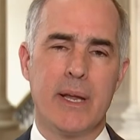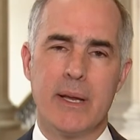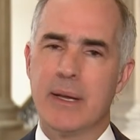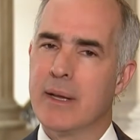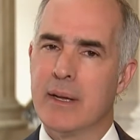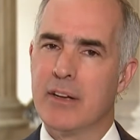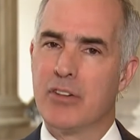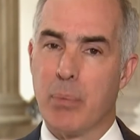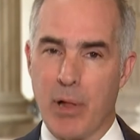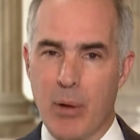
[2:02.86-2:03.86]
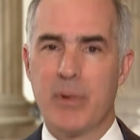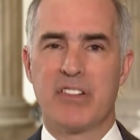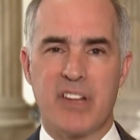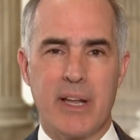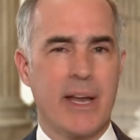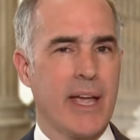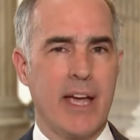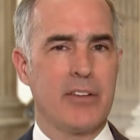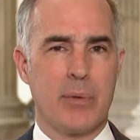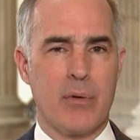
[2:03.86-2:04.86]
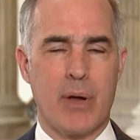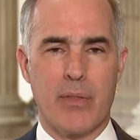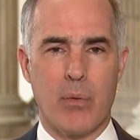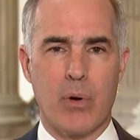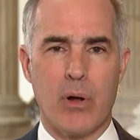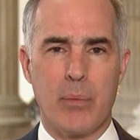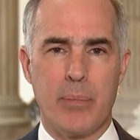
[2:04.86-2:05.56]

need diplomacy and engagement around the world.